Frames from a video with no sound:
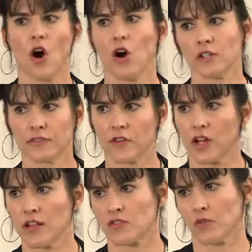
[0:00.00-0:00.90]
all different
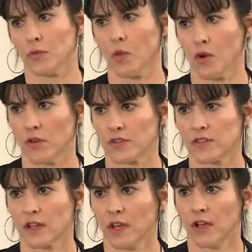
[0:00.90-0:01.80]
kinds of
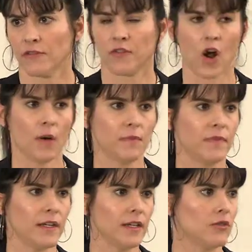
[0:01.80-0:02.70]
reporters, from
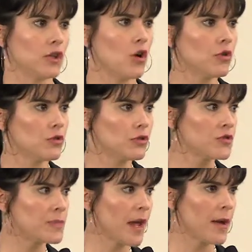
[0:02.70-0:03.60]
the local
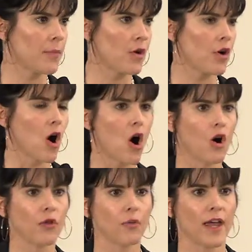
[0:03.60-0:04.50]
newspaper
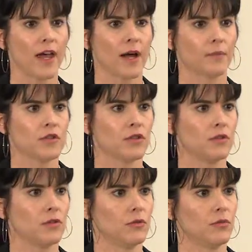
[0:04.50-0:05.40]
all the way up
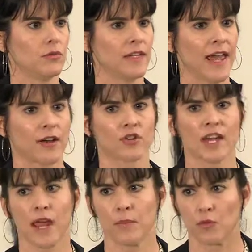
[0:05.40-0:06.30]
to the
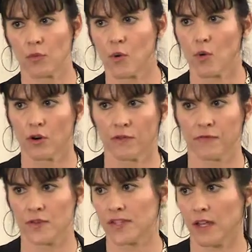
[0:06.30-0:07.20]
entertainment reporter
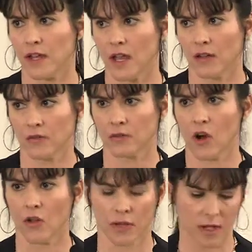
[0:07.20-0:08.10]
for CNN
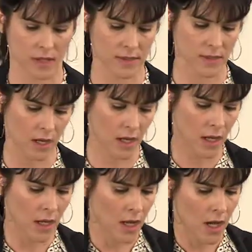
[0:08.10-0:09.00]
calling us.
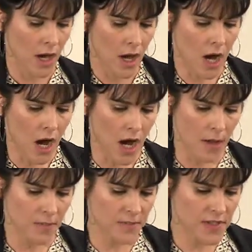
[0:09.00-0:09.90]

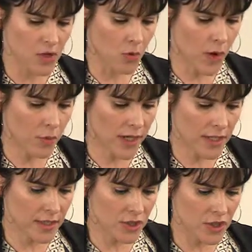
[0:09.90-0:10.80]
So what we
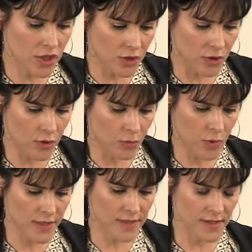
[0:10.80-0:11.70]
needed to do
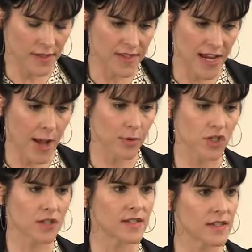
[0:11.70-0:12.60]
was establish
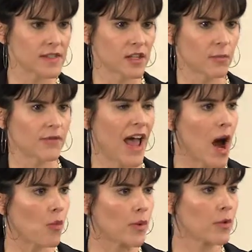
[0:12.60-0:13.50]
a system of
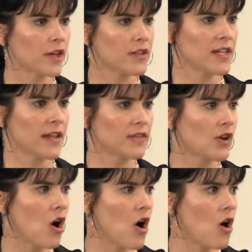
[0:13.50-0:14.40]
how we were going to take the
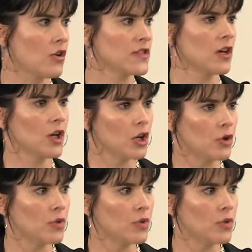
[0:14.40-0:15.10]
calls, who